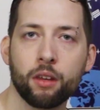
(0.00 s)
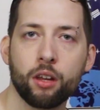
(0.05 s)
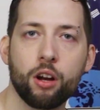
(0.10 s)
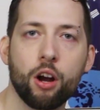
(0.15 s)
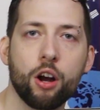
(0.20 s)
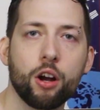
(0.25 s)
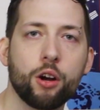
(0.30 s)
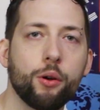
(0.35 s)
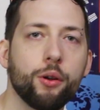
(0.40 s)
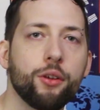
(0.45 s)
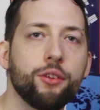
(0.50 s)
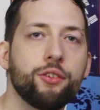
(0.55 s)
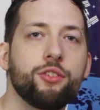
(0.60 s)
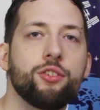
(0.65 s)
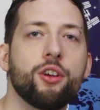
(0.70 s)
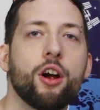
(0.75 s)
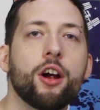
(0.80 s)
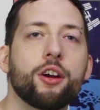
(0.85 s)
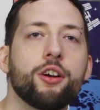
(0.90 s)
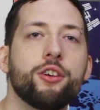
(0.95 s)
Gargoyles'
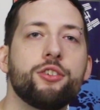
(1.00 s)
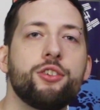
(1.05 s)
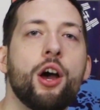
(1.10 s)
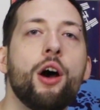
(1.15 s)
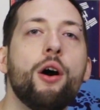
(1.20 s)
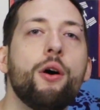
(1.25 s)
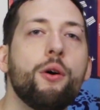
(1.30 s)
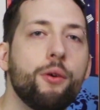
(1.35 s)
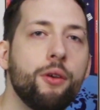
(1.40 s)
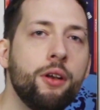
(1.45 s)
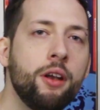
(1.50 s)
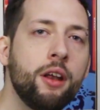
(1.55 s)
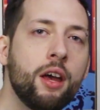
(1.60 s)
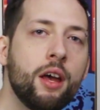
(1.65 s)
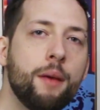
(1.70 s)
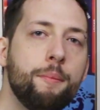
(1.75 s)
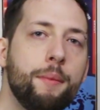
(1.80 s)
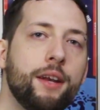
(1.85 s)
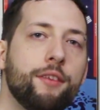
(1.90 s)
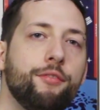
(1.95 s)
darker tone
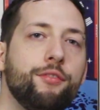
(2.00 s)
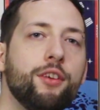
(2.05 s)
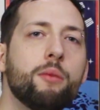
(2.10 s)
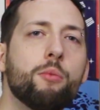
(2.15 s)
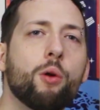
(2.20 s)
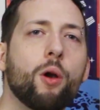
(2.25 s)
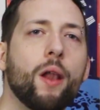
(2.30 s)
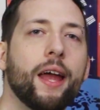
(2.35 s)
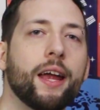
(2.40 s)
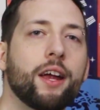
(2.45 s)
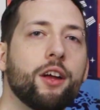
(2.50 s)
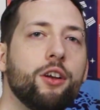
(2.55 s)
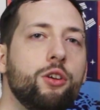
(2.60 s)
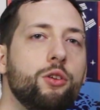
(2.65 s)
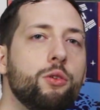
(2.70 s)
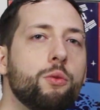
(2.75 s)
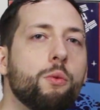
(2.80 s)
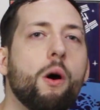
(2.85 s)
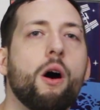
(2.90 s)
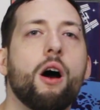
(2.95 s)
made it feel more like a
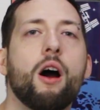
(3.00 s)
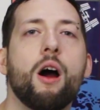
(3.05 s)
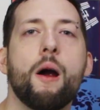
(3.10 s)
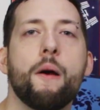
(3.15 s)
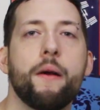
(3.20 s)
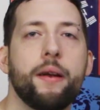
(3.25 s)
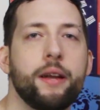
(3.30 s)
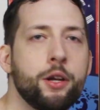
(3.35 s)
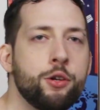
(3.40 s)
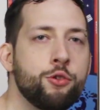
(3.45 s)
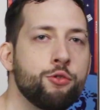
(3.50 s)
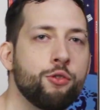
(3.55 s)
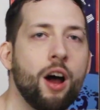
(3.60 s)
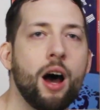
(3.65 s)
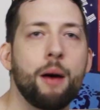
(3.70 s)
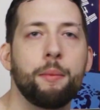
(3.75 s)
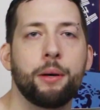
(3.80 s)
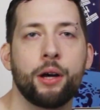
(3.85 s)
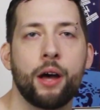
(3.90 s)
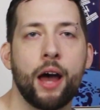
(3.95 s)
noir and a
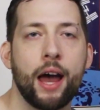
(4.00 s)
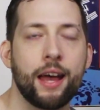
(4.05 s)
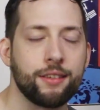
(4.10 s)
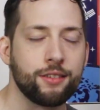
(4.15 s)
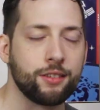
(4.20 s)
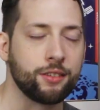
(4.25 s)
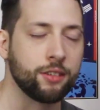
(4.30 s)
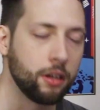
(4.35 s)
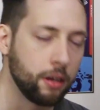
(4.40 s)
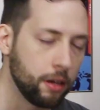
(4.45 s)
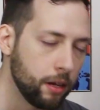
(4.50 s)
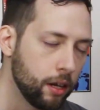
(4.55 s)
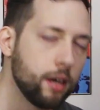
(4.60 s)
drama, as